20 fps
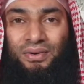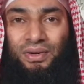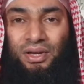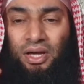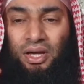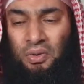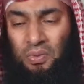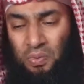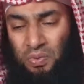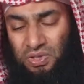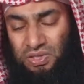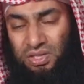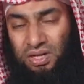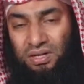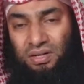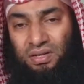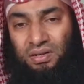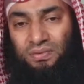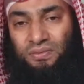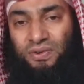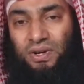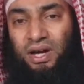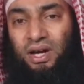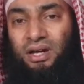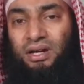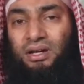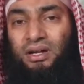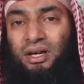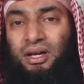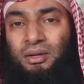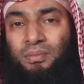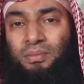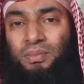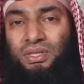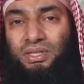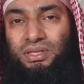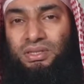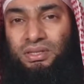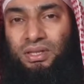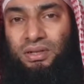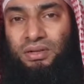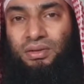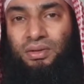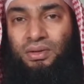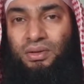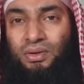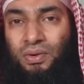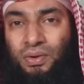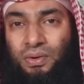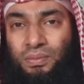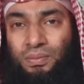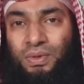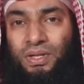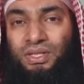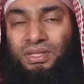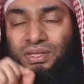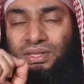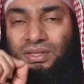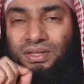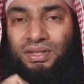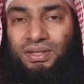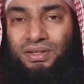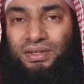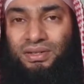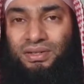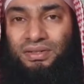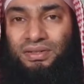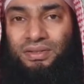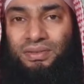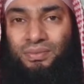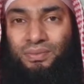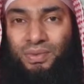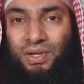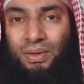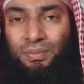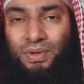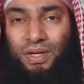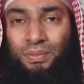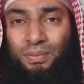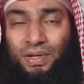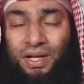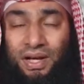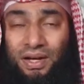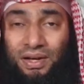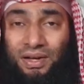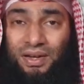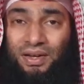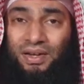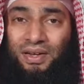Okay, we certify Mr. or Miss blah blah blah.